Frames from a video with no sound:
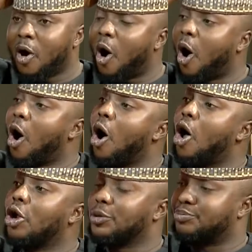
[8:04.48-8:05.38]

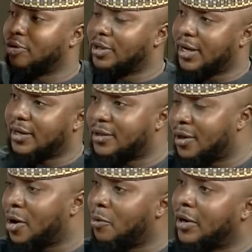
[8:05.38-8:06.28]
all the projects
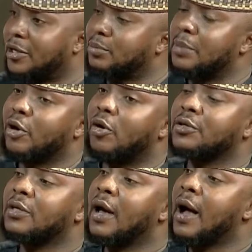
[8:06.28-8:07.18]
were displayed,
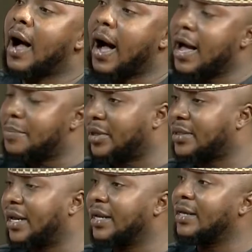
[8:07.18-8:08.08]
because I
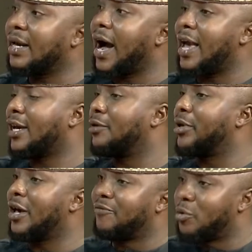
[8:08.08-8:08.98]
personally, I can't be
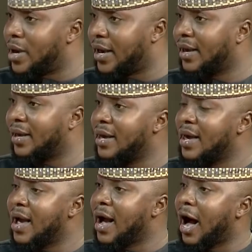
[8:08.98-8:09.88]
everywhere.
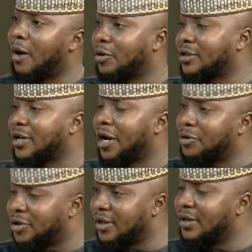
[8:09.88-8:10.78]
I was at
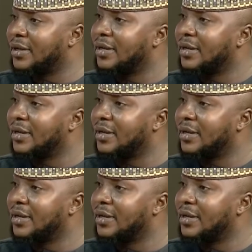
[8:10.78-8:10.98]
Karishi.